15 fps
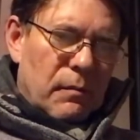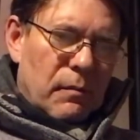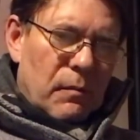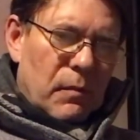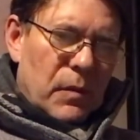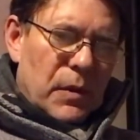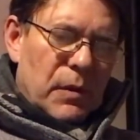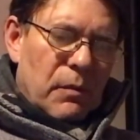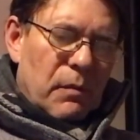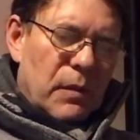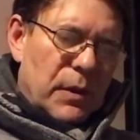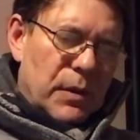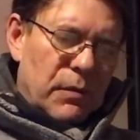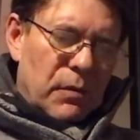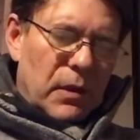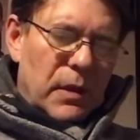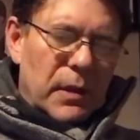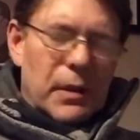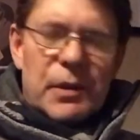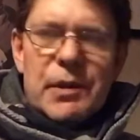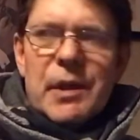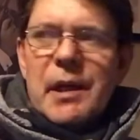was always trying
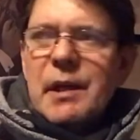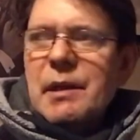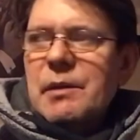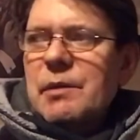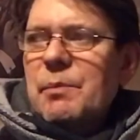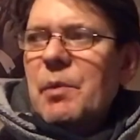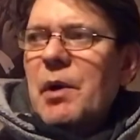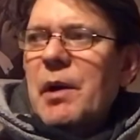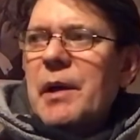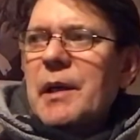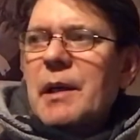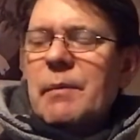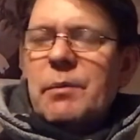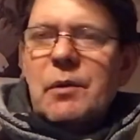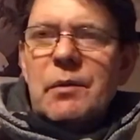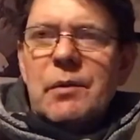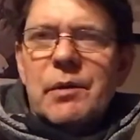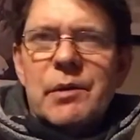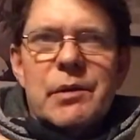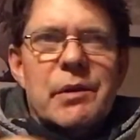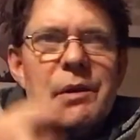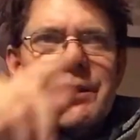to say is pineapple,
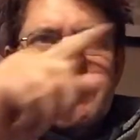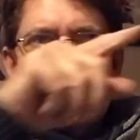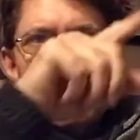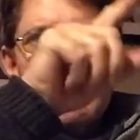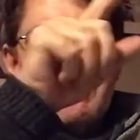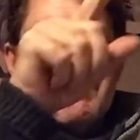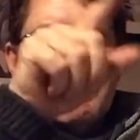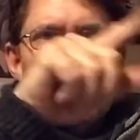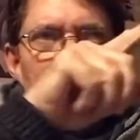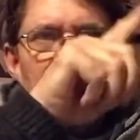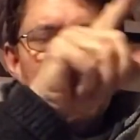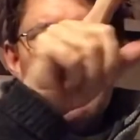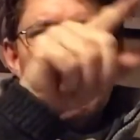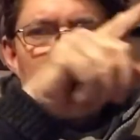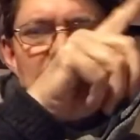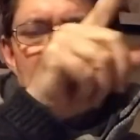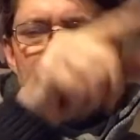because that's a funny